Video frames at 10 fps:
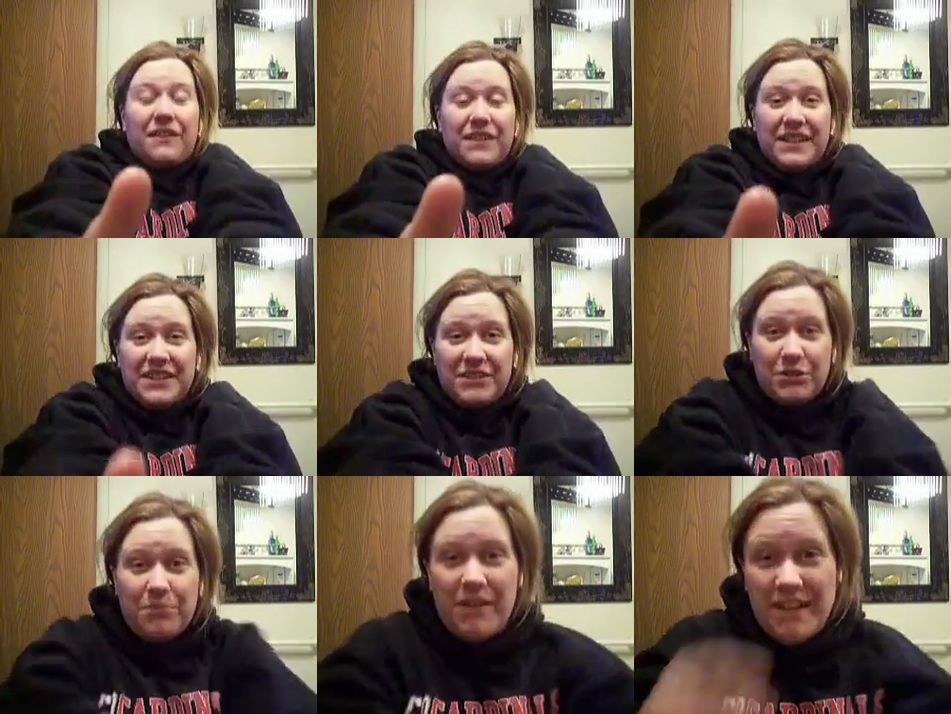I'll get to
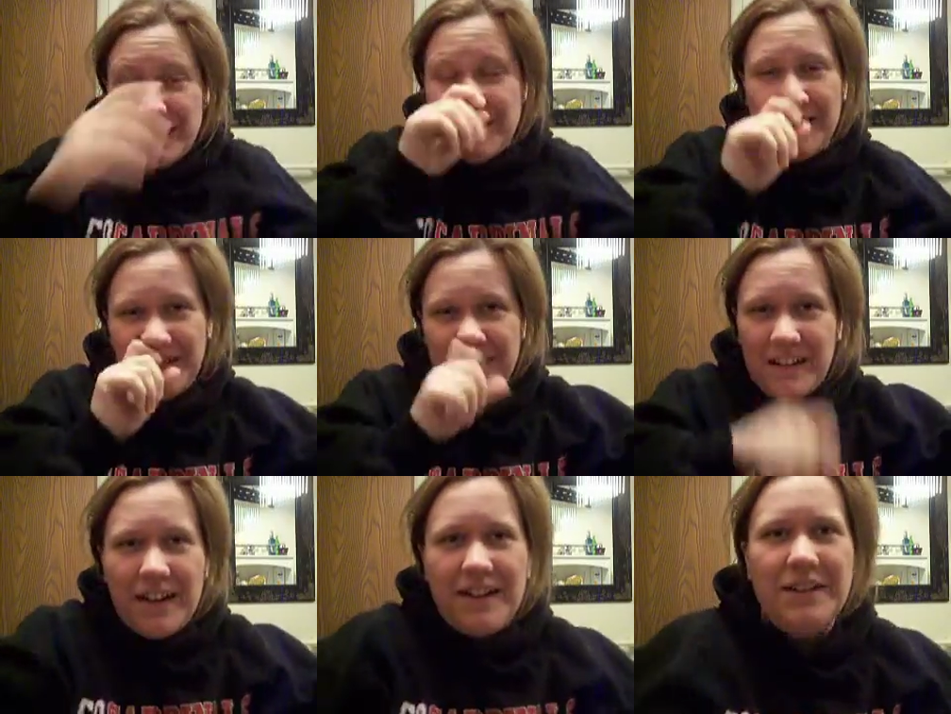the point and tell you
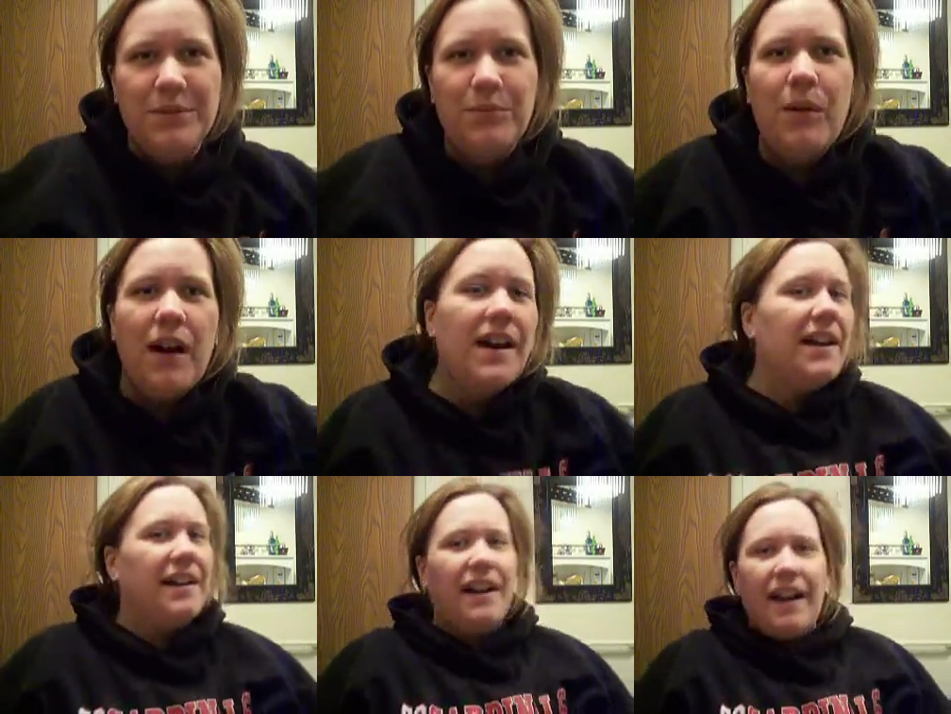guys
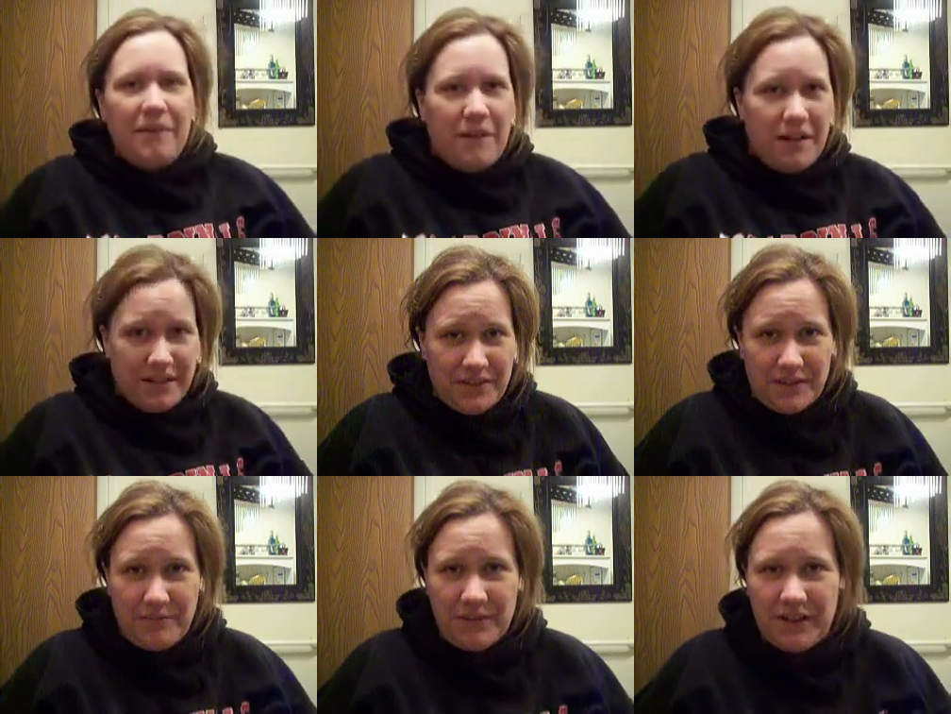why I walk in the
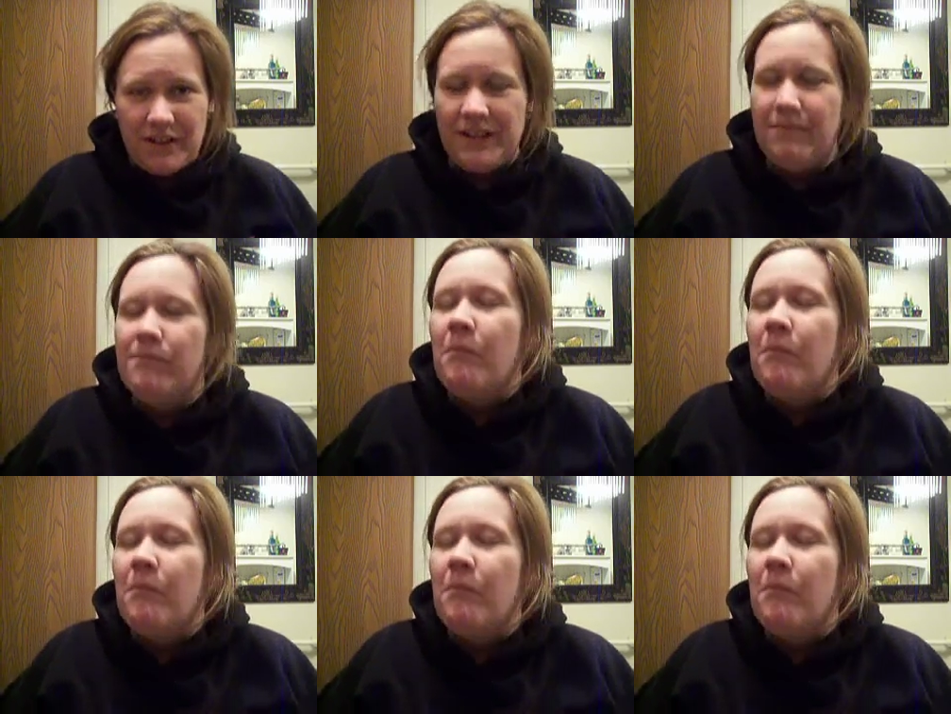cemetery